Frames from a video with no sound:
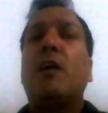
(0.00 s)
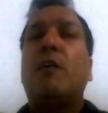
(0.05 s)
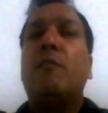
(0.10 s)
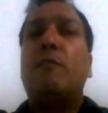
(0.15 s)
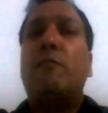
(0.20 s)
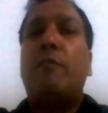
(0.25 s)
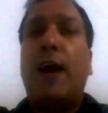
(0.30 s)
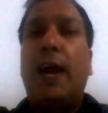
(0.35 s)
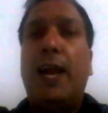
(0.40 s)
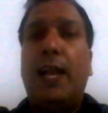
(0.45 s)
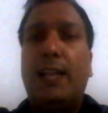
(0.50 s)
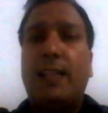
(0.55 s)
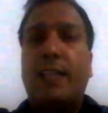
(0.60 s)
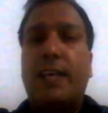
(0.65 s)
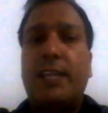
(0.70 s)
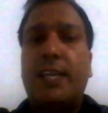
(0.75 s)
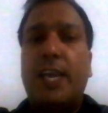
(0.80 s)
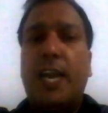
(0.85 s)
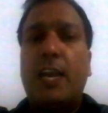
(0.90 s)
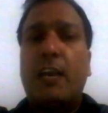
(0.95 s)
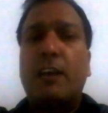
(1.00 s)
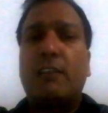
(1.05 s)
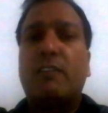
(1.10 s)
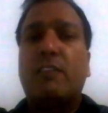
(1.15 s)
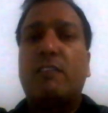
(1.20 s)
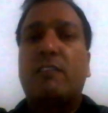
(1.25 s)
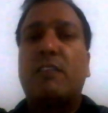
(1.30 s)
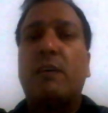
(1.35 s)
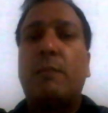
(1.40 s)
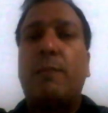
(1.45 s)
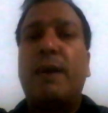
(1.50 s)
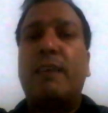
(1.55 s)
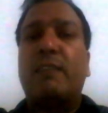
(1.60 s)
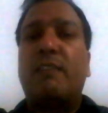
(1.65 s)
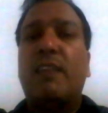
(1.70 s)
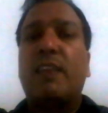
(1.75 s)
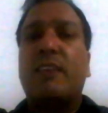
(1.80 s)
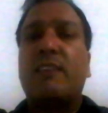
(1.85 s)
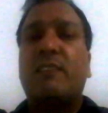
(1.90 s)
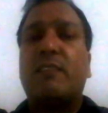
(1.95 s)
While the Nyaya system
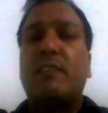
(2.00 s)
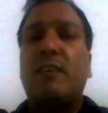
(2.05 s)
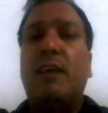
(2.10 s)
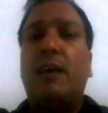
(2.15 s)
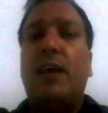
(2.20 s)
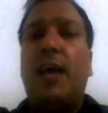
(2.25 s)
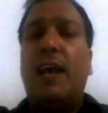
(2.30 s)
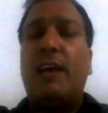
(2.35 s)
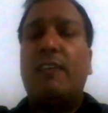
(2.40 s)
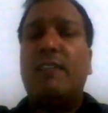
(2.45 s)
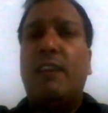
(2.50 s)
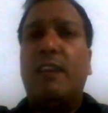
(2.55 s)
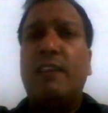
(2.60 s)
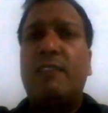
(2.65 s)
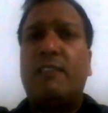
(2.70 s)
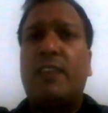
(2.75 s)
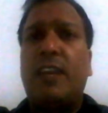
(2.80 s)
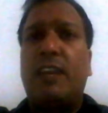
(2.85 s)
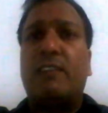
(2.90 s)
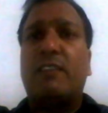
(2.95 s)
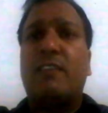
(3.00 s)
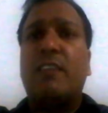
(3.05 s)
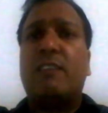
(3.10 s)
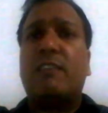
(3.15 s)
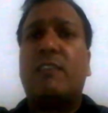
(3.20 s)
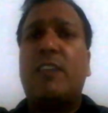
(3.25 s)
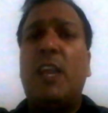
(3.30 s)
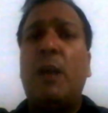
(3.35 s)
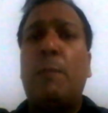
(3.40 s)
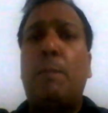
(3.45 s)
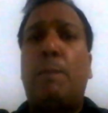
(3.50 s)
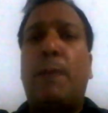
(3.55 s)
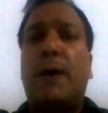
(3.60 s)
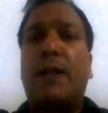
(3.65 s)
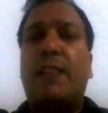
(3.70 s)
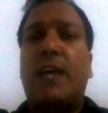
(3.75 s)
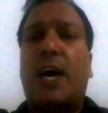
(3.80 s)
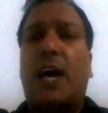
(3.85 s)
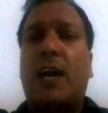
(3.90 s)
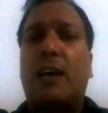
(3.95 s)
has listed 16
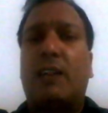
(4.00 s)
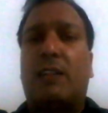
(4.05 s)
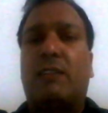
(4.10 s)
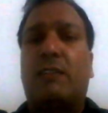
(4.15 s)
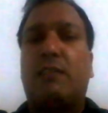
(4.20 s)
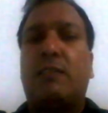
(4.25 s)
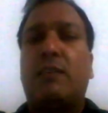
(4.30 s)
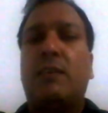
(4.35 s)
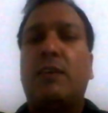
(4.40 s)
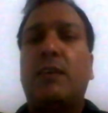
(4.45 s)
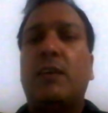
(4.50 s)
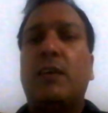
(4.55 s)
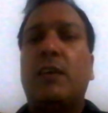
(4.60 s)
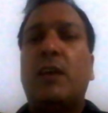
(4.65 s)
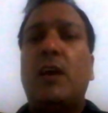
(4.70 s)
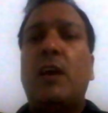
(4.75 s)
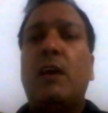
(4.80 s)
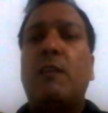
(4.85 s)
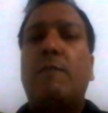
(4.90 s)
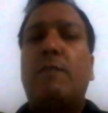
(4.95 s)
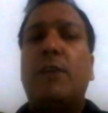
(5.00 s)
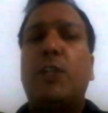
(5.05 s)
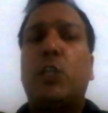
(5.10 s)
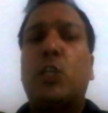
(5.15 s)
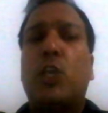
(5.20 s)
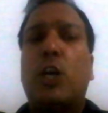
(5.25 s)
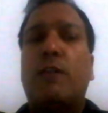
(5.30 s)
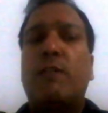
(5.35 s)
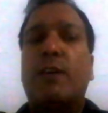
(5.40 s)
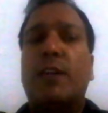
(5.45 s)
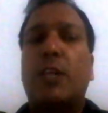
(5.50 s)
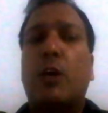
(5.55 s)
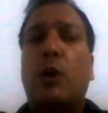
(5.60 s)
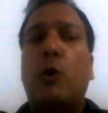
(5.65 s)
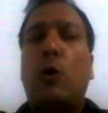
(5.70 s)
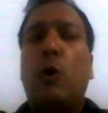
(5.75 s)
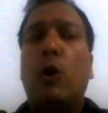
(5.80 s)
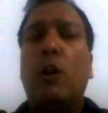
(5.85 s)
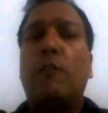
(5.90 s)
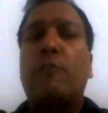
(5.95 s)
padarthas which cover the
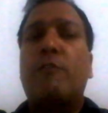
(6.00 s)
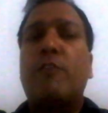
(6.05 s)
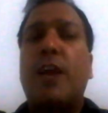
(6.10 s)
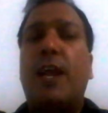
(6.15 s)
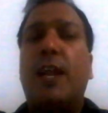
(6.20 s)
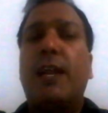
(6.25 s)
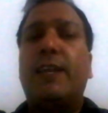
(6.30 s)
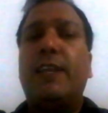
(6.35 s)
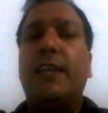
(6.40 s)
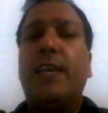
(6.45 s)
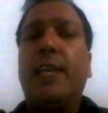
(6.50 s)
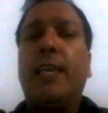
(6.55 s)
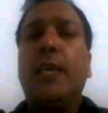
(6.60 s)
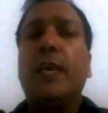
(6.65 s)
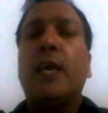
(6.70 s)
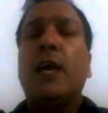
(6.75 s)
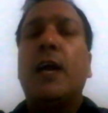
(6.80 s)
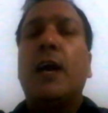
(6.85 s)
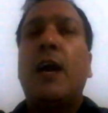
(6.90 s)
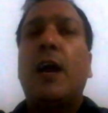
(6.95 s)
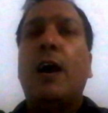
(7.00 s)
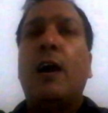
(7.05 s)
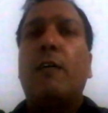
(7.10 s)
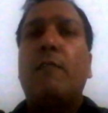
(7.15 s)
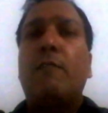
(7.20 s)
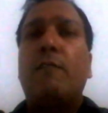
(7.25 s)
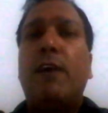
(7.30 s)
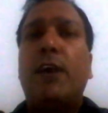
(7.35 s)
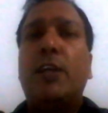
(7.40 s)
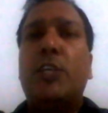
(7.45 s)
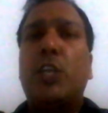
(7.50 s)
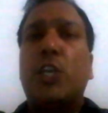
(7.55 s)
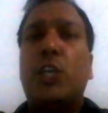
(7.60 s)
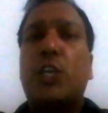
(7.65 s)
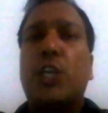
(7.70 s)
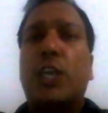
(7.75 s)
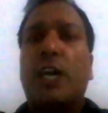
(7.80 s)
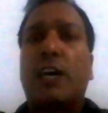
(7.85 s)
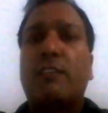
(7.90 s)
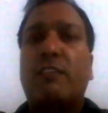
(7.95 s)
whole of reality,
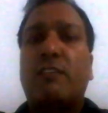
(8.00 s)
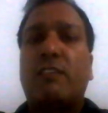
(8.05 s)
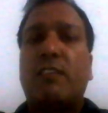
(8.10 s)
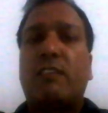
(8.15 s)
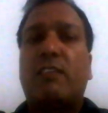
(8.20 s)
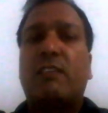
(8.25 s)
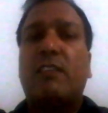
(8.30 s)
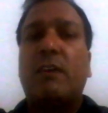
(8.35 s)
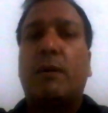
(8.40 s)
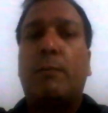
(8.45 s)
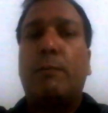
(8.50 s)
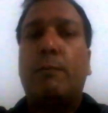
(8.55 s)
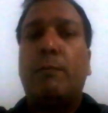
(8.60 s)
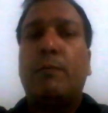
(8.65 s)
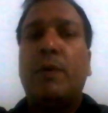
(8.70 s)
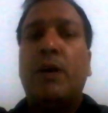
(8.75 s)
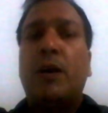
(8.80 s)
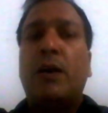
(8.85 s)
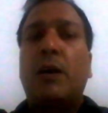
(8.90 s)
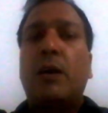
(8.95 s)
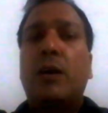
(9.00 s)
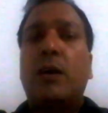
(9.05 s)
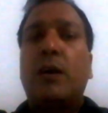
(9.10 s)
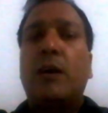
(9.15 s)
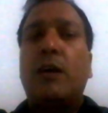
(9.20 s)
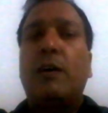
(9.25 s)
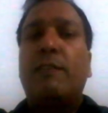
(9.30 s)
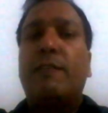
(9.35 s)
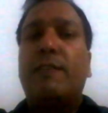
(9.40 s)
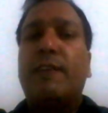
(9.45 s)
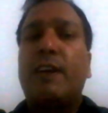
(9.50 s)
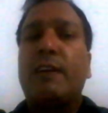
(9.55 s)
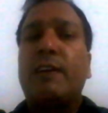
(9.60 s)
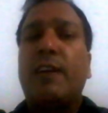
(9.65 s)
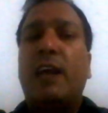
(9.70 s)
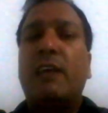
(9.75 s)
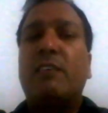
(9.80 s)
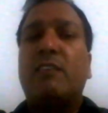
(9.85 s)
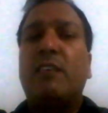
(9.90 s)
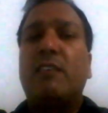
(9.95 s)
Vaisesika system
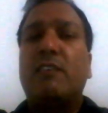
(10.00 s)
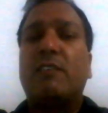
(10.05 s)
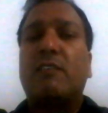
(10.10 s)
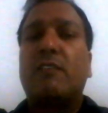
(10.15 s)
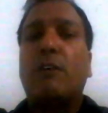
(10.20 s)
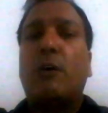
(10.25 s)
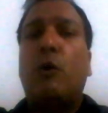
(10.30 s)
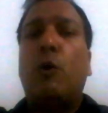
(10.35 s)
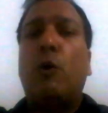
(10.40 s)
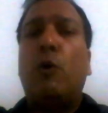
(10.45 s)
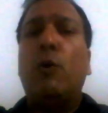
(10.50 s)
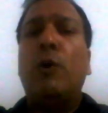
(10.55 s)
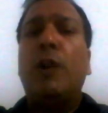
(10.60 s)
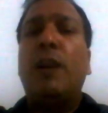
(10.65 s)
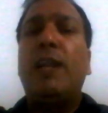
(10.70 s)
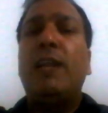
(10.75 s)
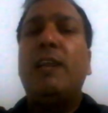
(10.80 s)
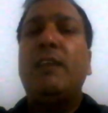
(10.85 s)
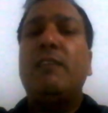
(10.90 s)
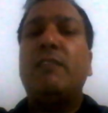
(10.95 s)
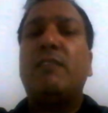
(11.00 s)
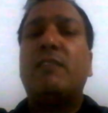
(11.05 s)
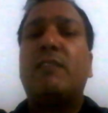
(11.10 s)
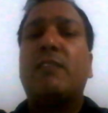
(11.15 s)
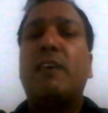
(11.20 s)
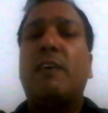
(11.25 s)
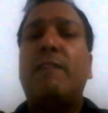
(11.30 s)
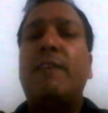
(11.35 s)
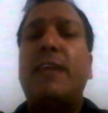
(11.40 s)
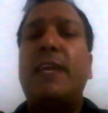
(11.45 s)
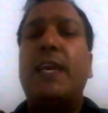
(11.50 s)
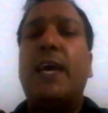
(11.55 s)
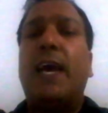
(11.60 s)
recognizes only 7